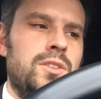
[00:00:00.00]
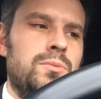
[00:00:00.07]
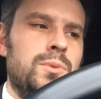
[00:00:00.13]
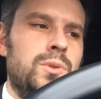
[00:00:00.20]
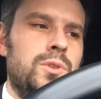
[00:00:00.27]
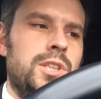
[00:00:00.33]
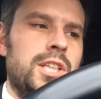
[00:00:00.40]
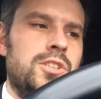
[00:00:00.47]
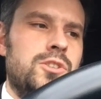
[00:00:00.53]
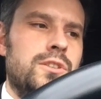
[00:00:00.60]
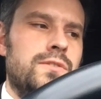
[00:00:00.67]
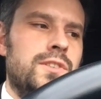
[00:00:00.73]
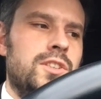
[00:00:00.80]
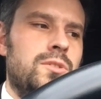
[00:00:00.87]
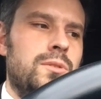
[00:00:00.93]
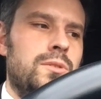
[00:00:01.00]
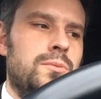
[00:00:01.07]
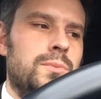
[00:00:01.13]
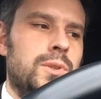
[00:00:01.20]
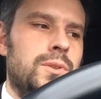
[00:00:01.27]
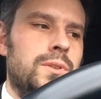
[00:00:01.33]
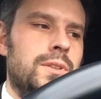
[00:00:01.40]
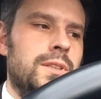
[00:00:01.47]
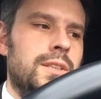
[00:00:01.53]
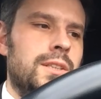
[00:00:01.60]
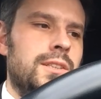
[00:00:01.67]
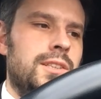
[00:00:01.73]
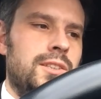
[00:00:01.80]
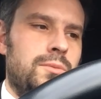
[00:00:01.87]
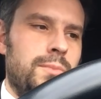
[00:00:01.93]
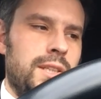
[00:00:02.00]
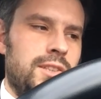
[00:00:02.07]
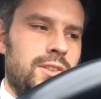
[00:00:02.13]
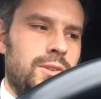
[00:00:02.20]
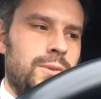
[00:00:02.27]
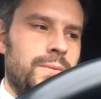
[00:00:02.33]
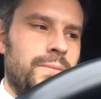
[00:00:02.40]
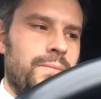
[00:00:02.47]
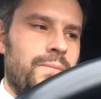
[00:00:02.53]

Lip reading: small gesture of dismissal.